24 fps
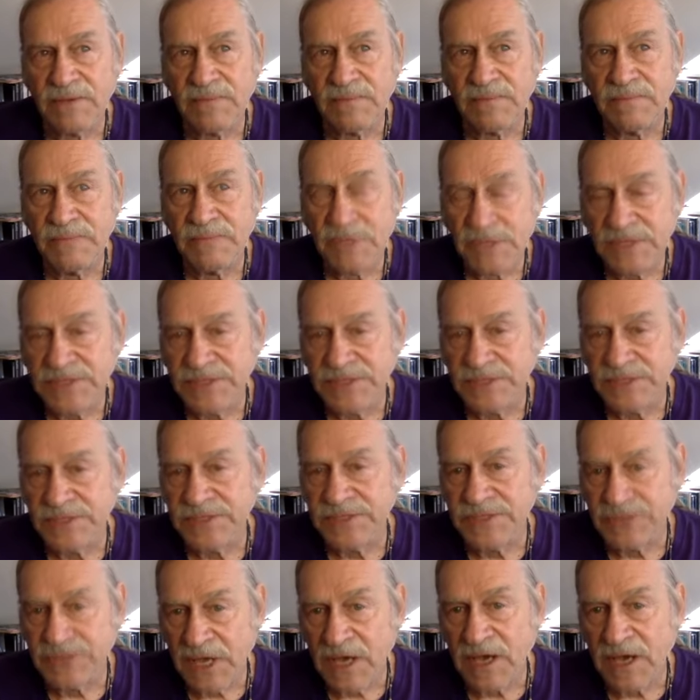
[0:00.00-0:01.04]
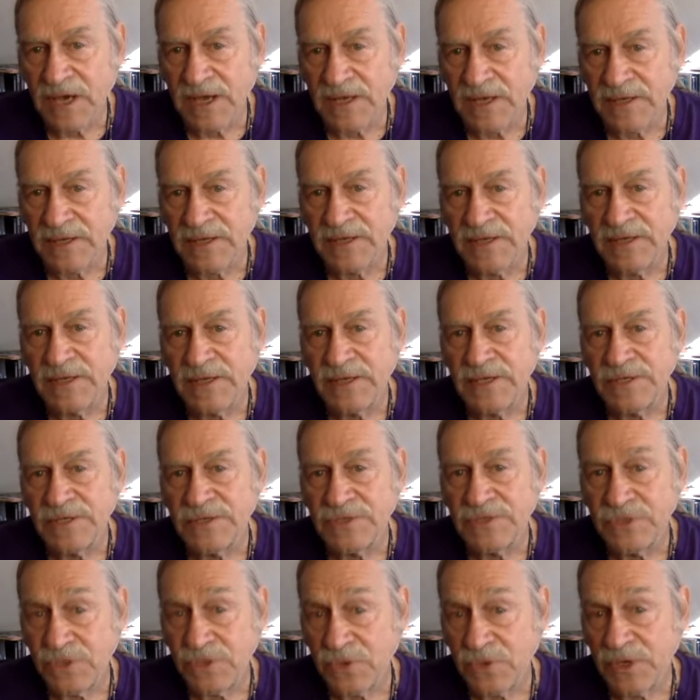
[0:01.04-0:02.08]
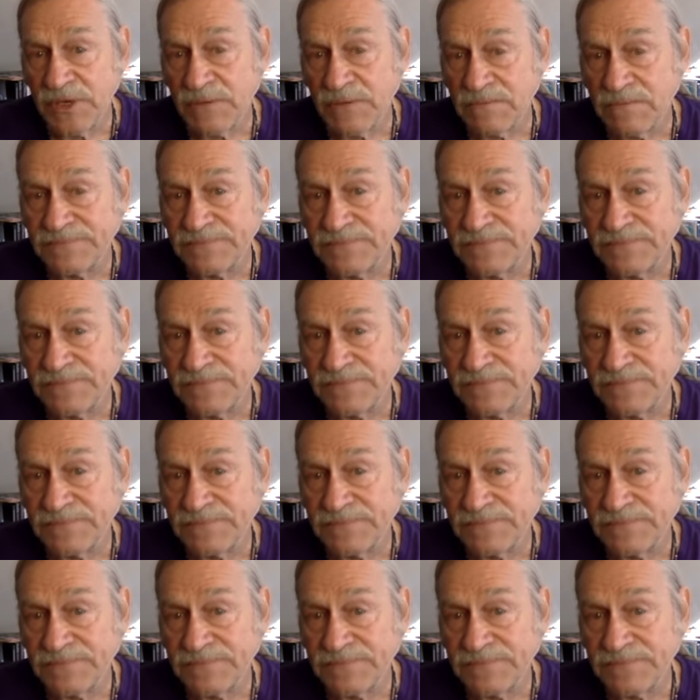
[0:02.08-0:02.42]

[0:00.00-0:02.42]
militant side to it.